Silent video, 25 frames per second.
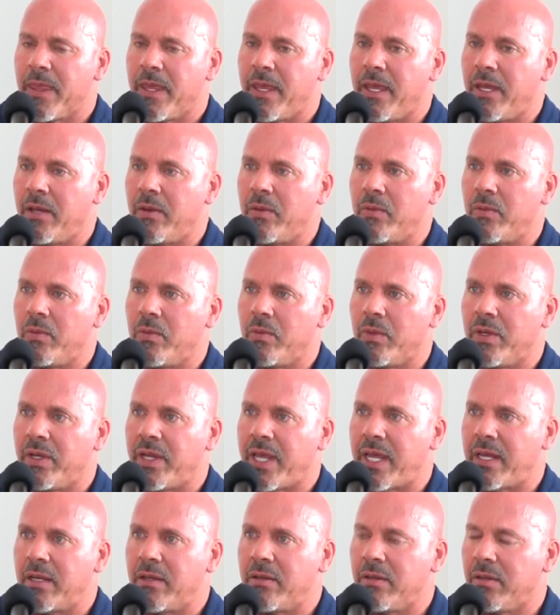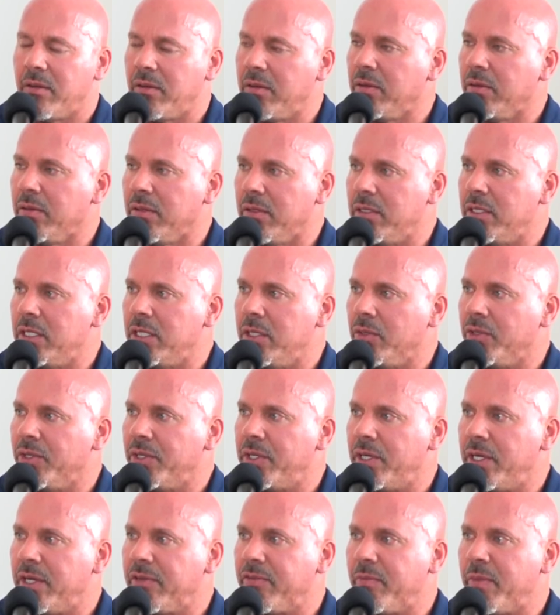and when that
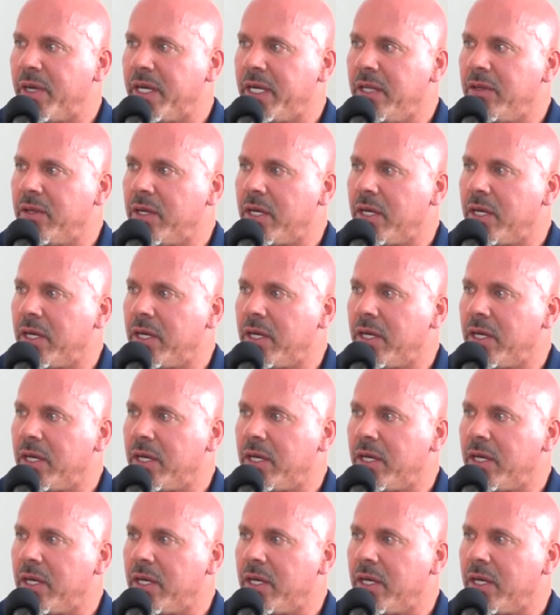yielded enough money,